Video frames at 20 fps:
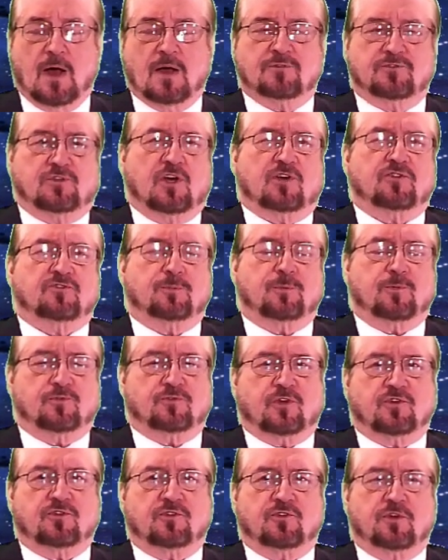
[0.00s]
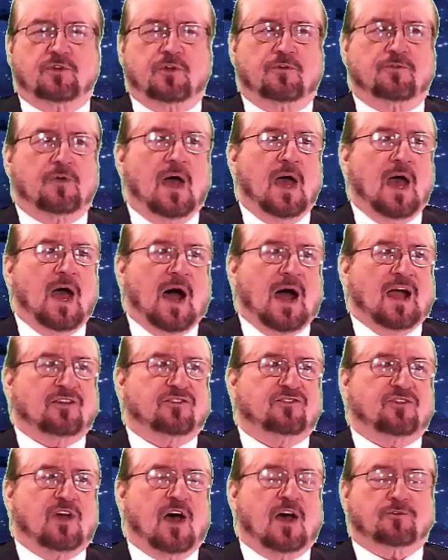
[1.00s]
or juxtaposition
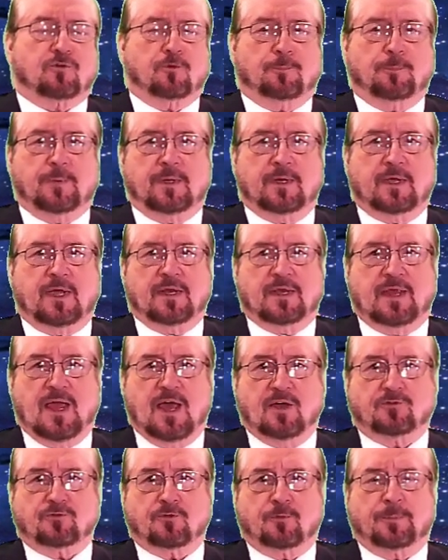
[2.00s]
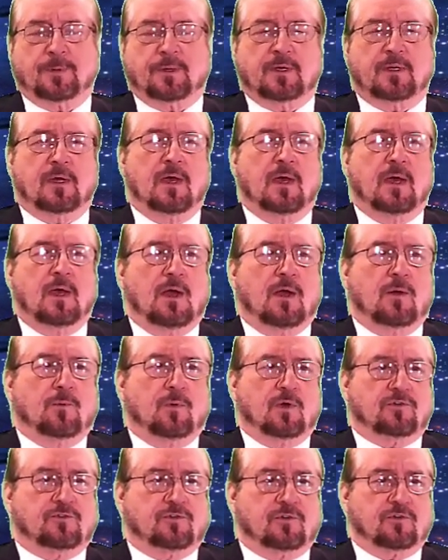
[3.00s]
of isotropy and
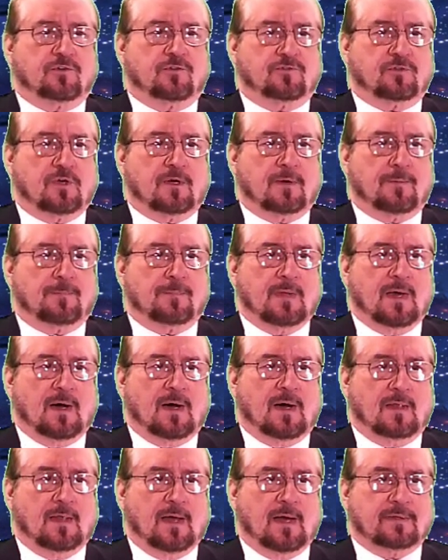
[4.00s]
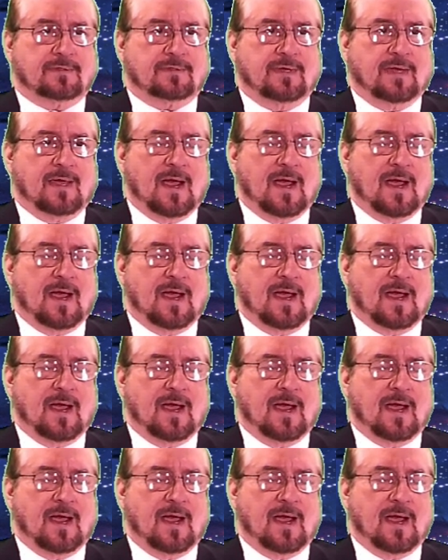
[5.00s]
entropy, which is um, uh,